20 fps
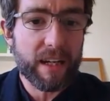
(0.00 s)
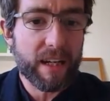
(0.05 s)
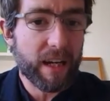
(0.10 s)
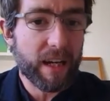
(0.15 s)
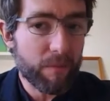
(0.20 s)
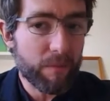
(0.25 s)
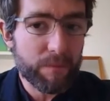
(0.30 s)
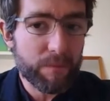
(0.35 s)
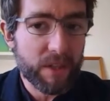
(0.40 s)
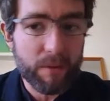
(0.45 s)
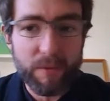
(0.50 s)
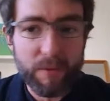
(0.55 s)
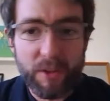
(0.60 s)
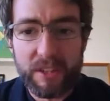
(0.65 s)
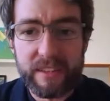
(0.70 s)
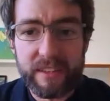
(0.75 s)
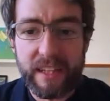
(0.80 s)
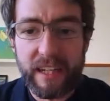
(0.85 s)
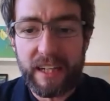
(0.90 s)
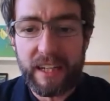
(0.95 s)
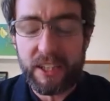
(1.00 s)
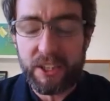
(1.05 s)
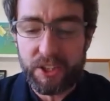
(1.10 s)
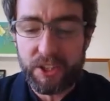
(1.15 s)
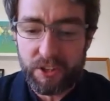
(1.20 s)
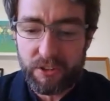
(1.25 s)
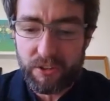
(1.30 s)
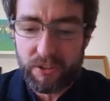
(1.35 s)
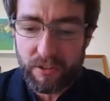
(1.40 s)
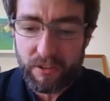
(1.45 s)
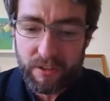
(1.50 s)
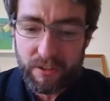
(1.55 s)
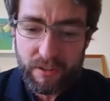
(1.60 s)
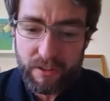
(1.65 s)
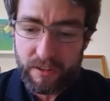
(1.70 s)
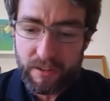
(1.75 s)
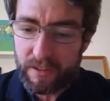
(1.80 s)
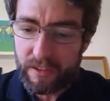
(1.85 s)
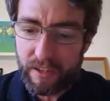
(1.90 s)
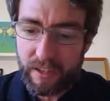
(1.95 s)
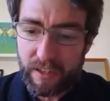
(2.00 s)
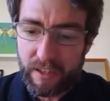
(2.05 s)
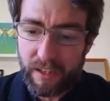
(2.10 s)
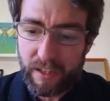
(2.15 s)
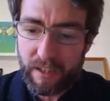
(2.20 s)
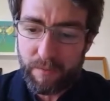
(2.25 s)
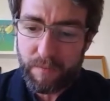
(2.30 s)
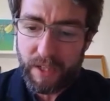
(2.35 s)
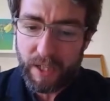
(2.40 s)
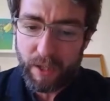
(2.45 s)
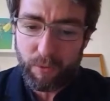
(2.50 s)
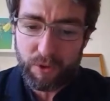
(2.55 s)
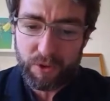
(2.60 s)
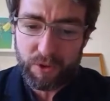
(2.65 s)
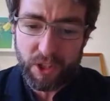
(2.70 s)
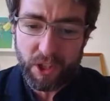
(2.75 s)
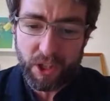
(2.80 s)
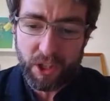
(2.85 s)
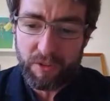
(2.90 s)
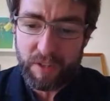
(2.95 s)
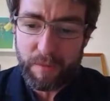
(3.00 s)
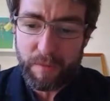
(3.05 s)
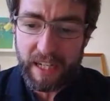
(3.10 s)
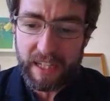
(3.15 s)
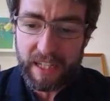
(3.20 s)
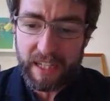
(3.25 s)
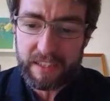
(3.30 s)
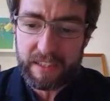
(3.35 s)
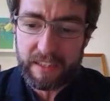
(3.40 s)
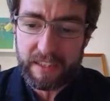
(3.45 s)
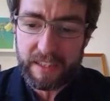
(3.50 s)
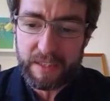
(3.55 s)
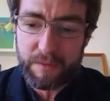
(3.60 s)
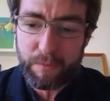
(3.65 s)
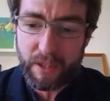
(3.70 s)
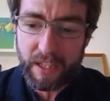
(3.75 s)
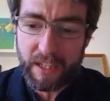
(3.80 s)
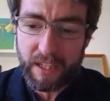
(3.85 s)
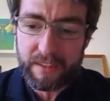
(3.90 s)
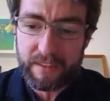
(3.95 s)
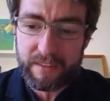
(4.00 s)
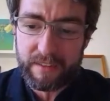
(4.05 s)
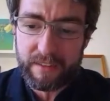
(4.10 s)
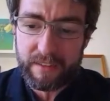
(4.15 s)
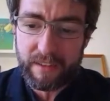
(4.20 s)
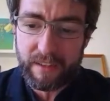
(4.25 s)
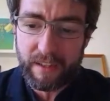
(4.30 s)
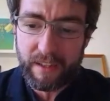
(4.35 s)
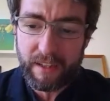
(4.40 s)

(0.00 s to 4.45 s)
But I'm not entirely sure that I want to hurry back to this place